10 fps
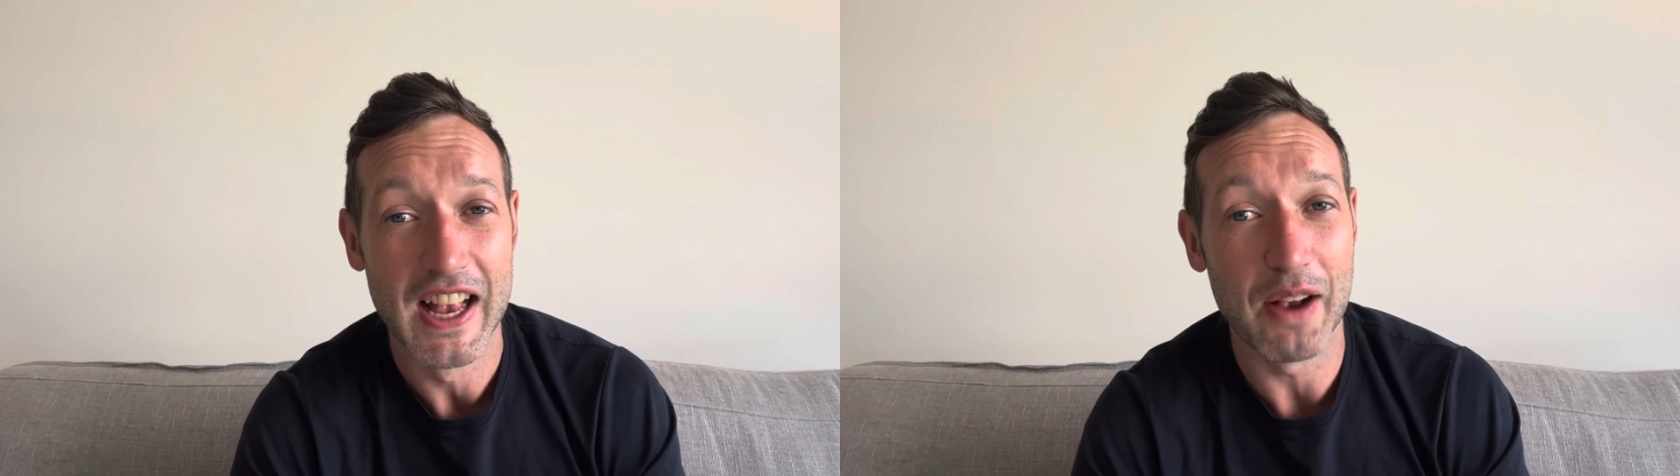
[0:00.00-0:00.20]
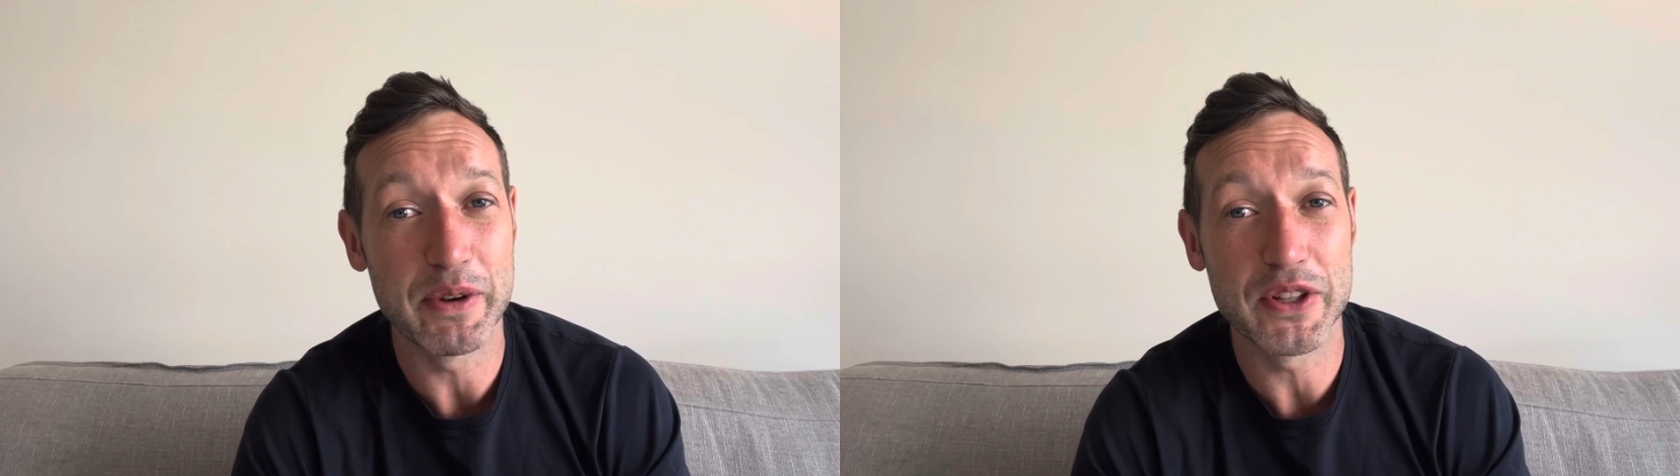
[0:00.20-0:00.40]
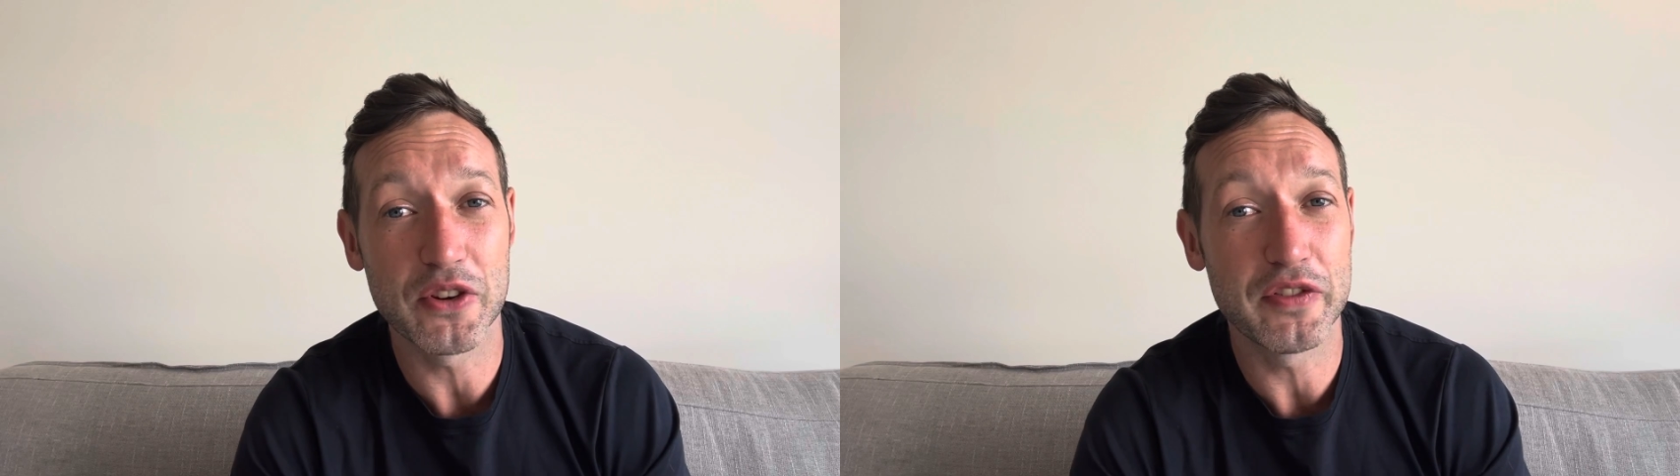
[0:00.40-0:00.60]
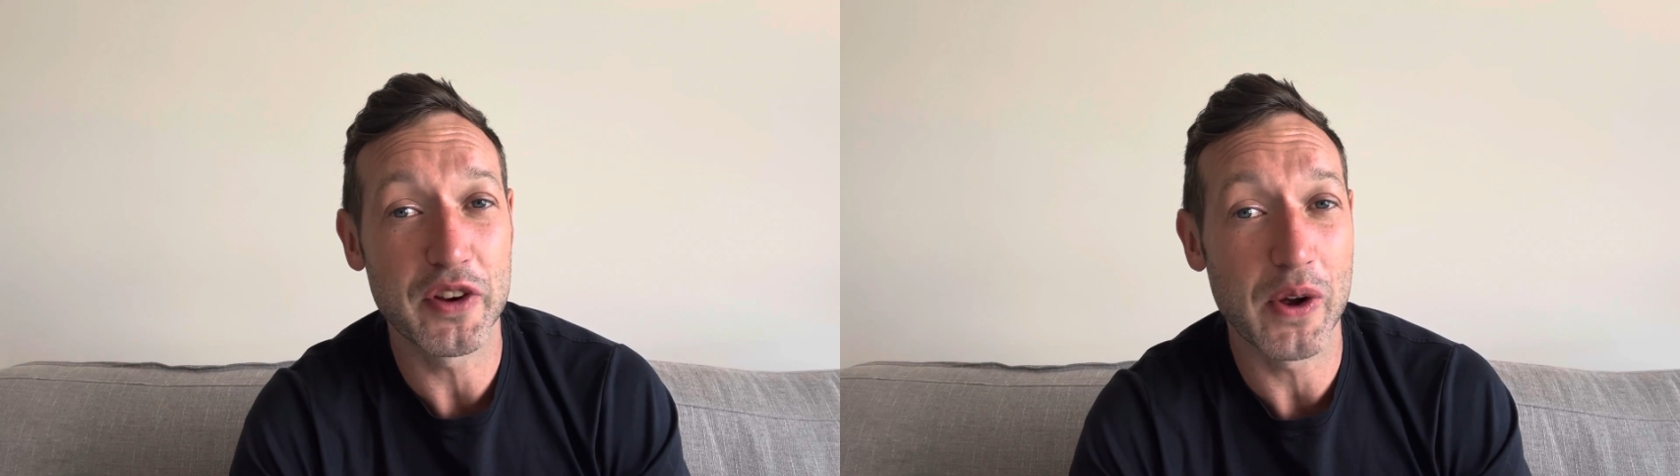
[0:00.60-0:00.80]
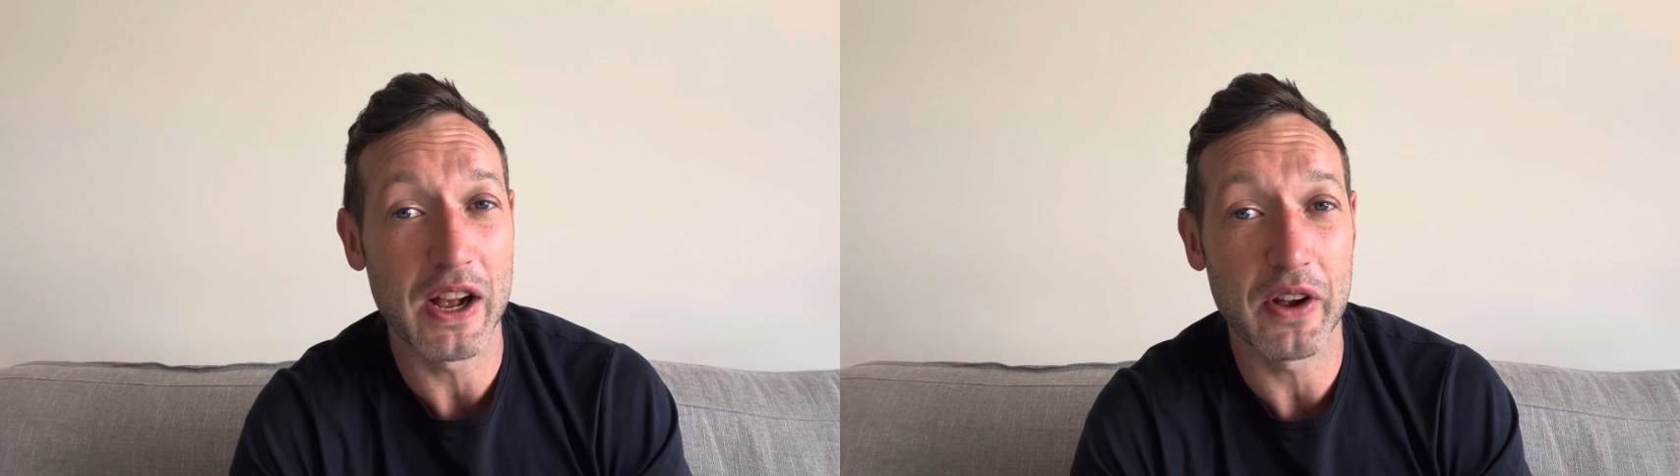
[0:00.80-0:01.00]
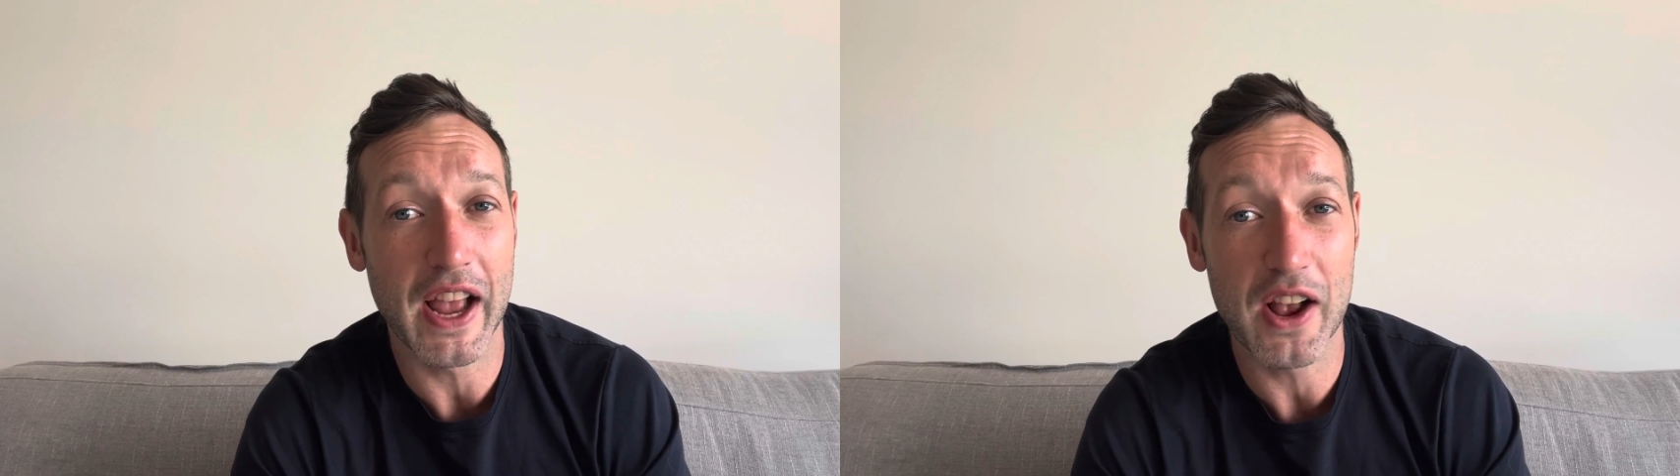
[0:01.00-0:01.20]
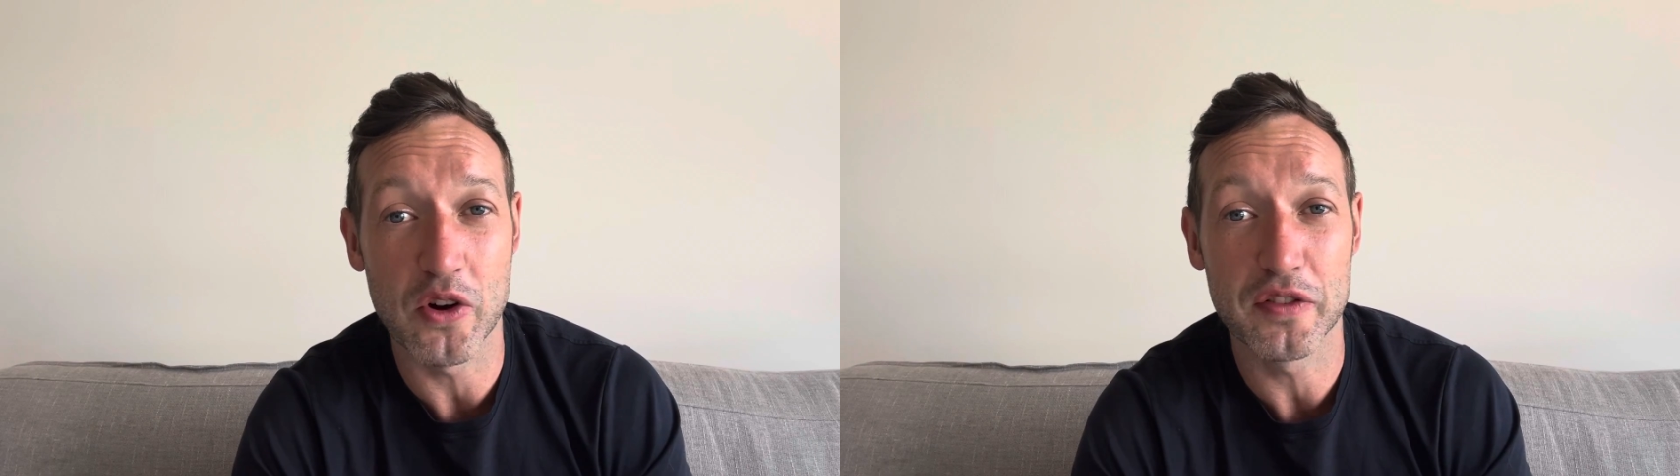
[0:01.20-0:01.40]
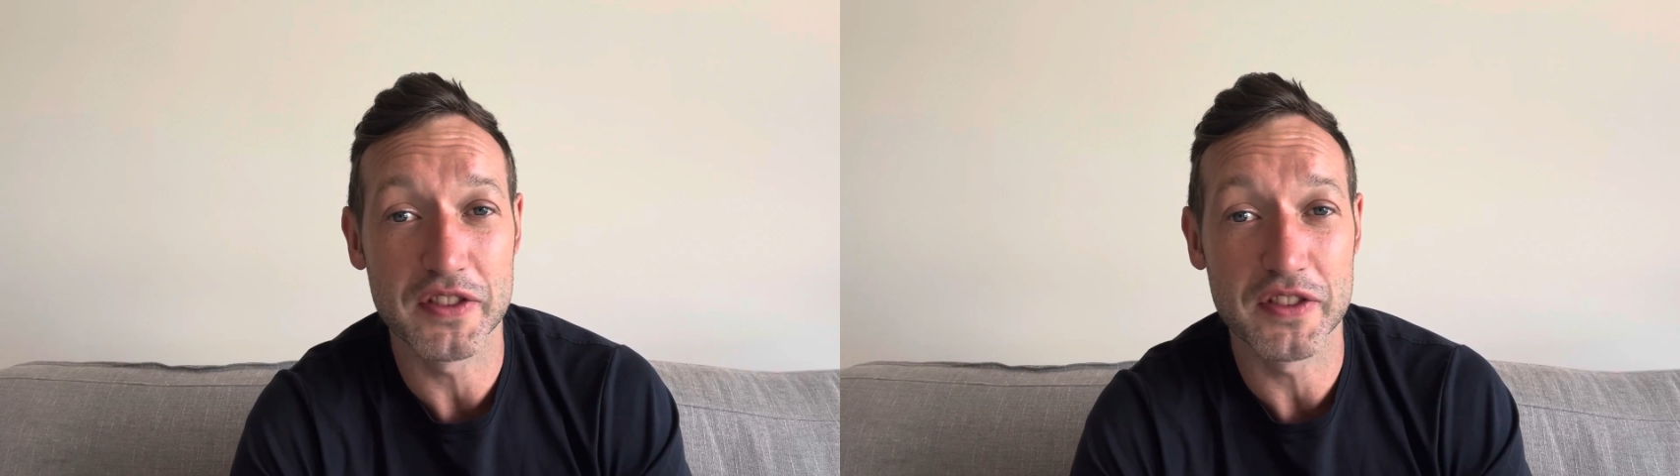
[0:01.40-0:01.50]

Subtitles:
and we do feel our health